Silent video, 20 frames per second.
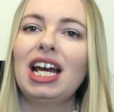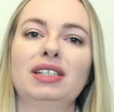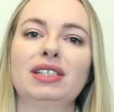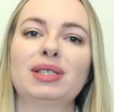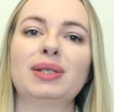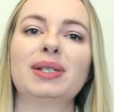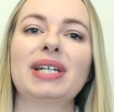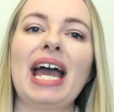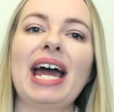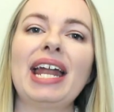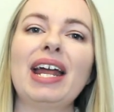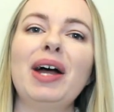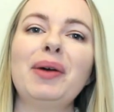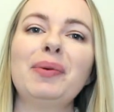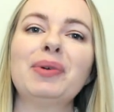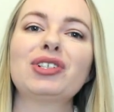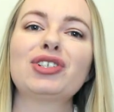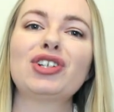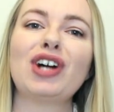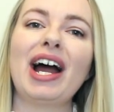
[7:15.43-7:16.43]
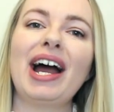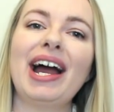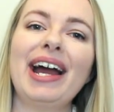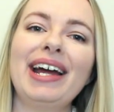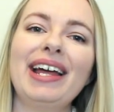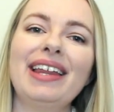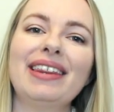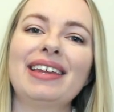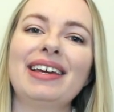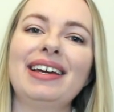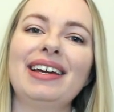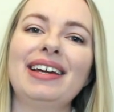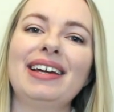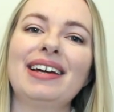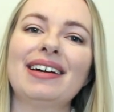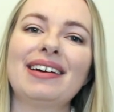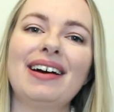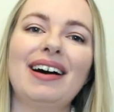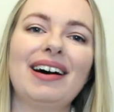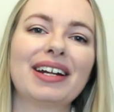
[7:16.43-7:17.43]
So again, I will try
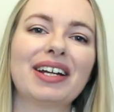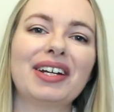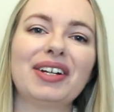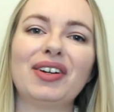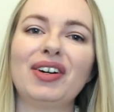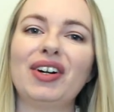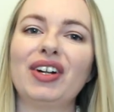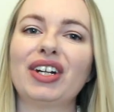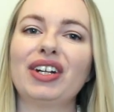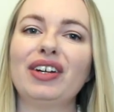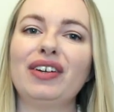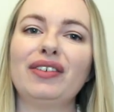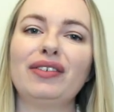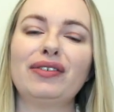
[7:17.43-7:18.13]
the cardigan on